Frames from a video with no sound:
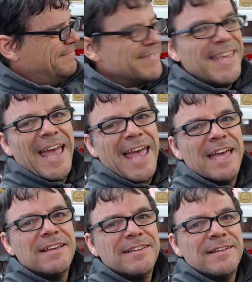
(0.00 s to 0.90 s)
yeah,
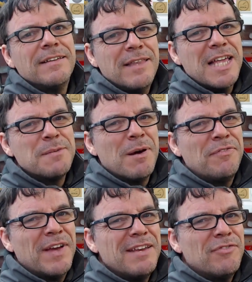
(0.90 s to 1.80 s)
that's my
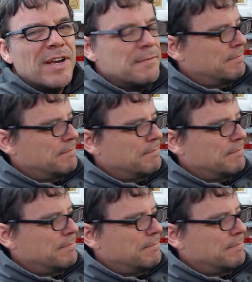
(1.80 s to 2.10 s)
favourite.